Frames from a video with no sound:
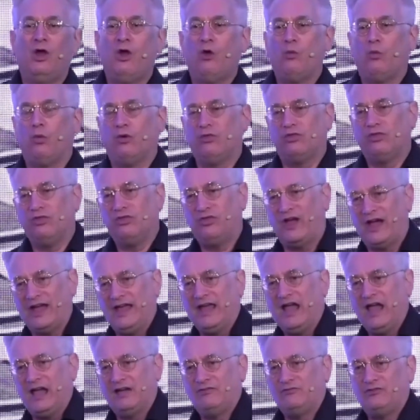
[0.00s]
what they
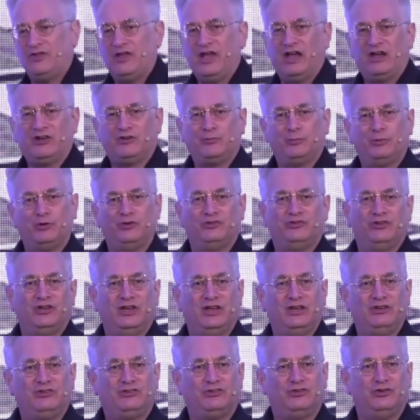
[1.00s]
have the
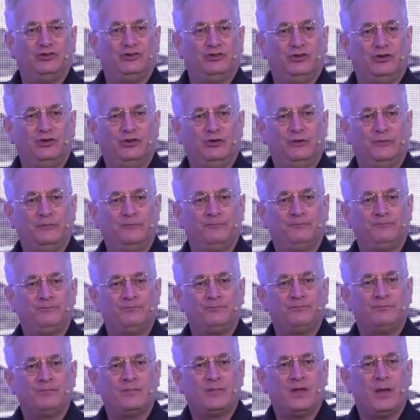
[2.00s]
expertise to do,
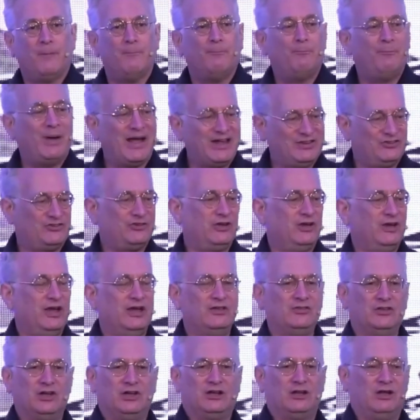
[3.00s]
better
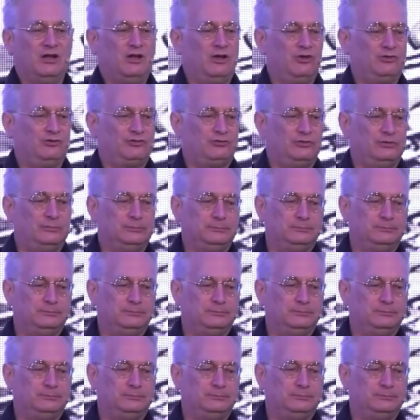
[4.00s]
in the classroom?